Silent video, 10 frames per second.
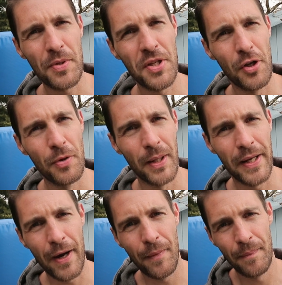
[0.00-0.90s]
what to do by
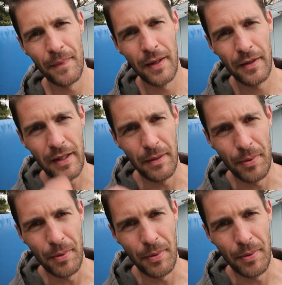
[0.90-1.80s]
now. Keep
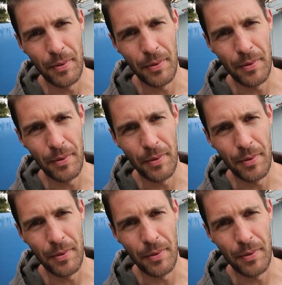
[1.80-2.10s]
it rolling.